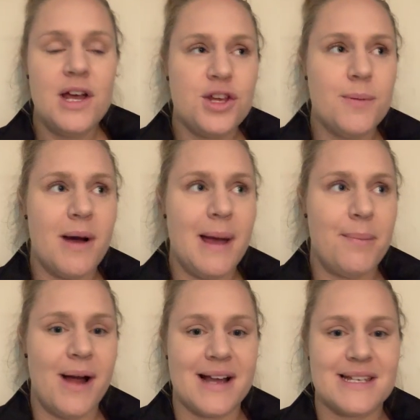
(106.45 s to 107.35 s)
you might
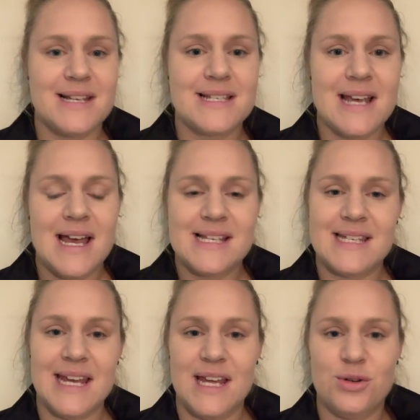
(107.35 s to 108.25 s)
practice
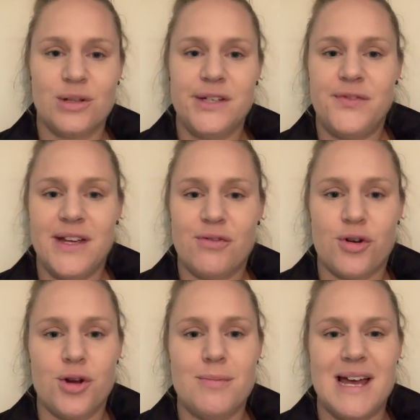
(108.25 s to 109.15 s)
sit in your living room